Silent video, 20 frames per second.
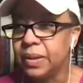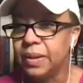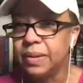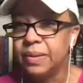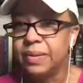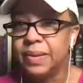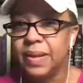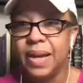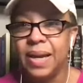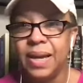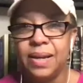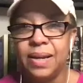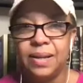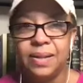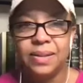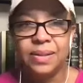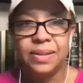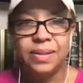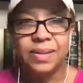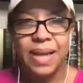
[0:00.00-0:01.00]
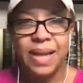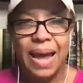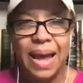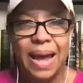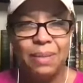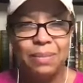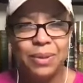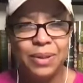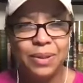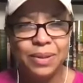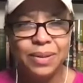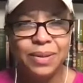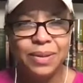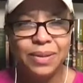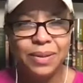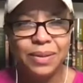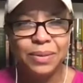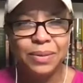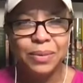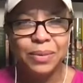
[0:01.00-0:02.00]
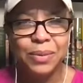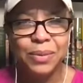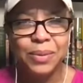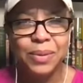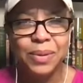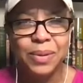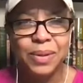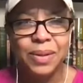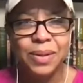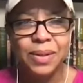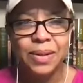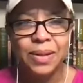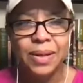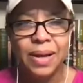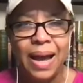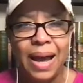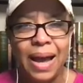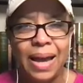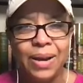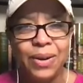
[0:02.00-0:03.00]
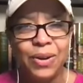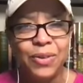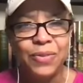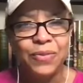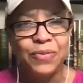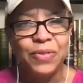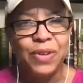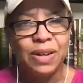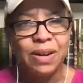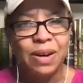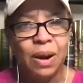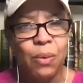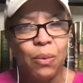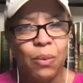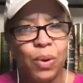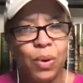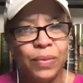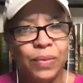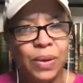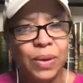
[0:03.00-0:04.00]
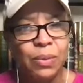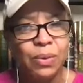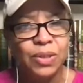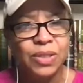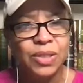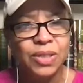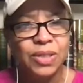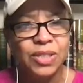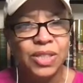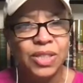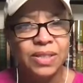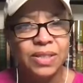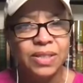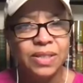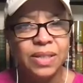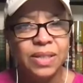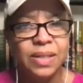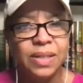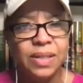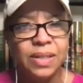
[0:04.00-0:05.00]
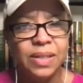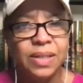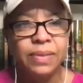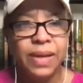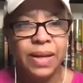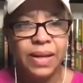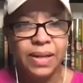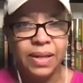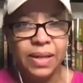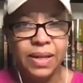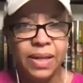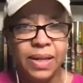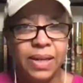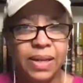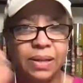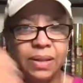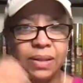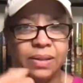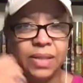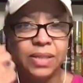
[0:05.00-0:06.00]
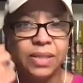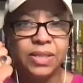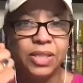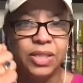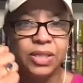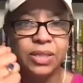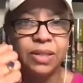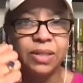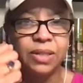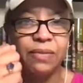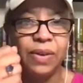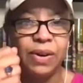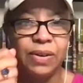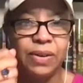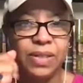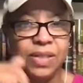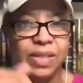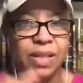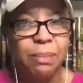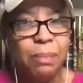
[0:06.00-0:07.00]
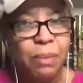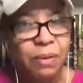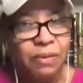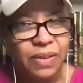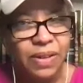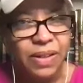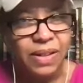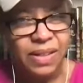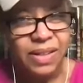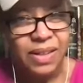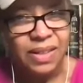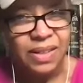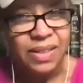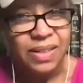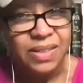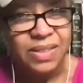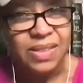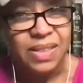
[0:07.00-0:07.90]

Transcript: they stabbed through, I couldn't figure out what they were suggesting, that it hit just the very tip of it hit his